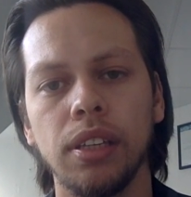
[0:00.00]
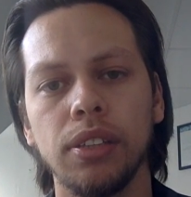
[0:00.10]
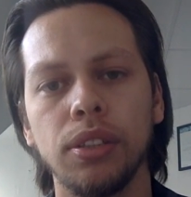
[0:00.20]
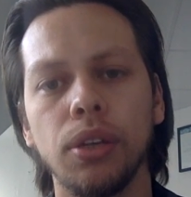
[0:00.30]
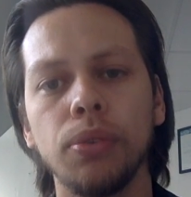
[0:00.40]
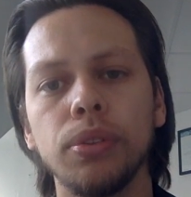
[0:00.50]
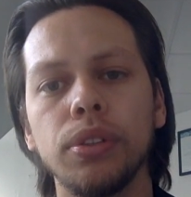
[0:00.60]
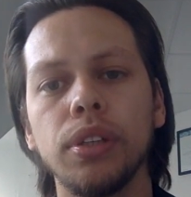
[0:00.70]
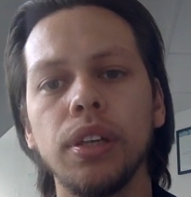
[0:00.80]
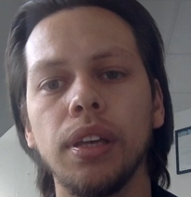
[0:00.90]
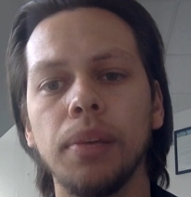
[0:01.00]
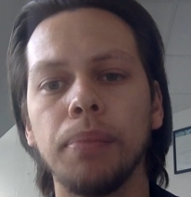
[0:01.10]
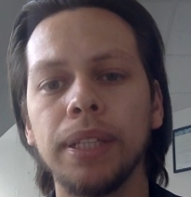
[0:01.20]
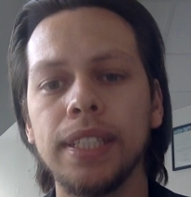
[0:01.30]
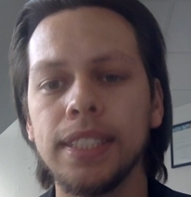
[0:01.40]
So,
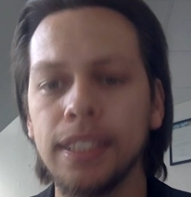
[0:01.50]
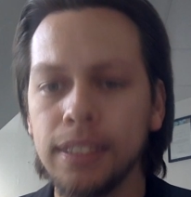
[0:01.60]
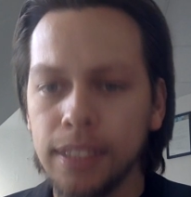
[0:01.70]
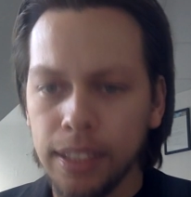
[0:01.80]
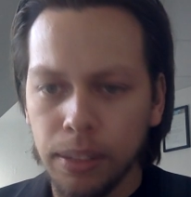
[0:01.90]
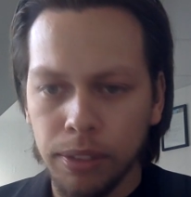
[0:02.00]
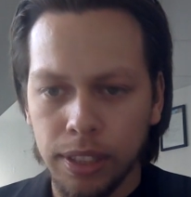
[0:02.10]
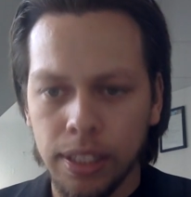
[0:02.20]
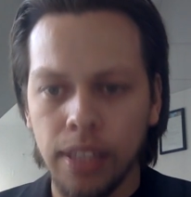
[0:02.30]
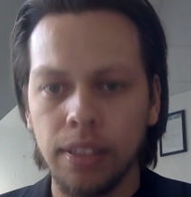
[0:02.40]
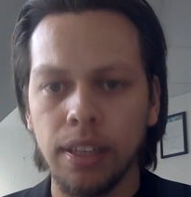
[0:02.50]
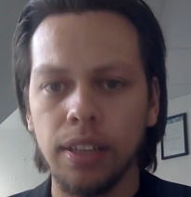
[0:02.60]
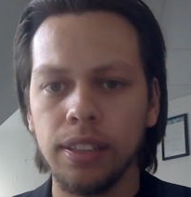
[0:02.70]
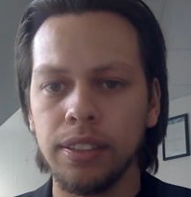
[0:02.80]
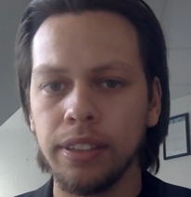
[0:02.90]
but he's still sticking with the data.
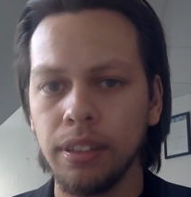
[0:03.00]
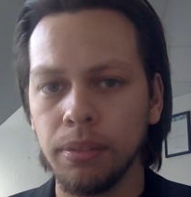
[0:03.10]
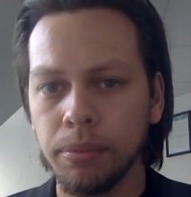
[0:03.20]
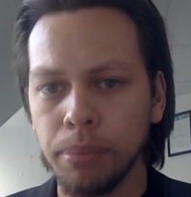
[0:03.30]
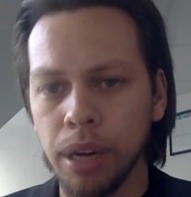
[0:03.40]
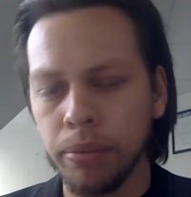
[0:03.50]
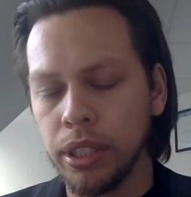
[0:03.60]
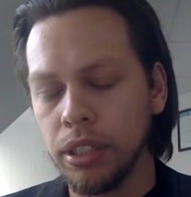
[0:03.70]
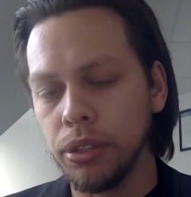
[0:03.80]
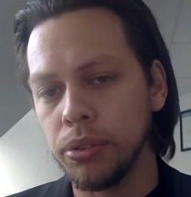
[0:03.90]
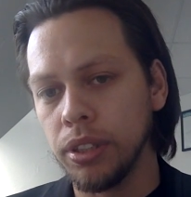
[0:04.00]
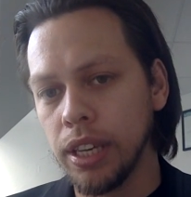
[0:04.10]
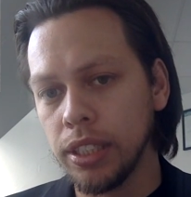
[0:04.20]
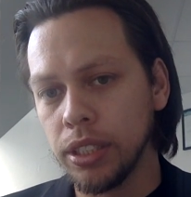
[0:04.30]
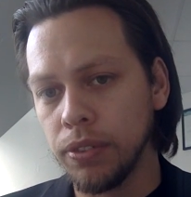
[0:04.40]
He's still primarily using
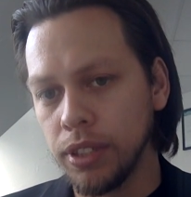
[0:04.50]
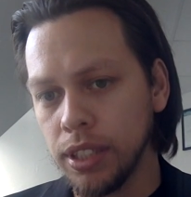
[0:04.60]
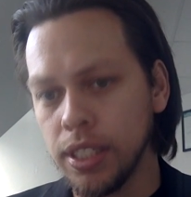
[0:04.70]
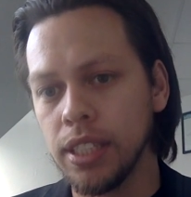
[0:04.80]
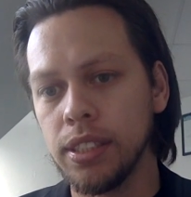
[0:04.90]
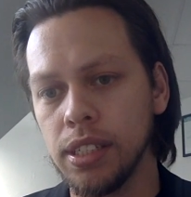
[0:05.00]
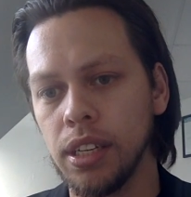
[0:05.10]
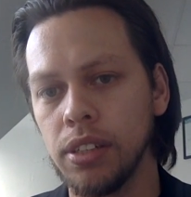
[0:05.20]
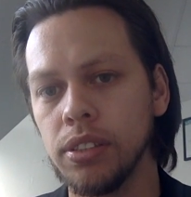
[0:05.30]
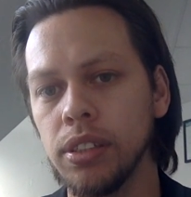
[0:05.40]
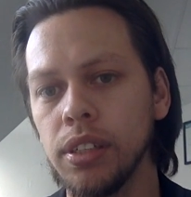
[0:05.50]
extroverted sensing here.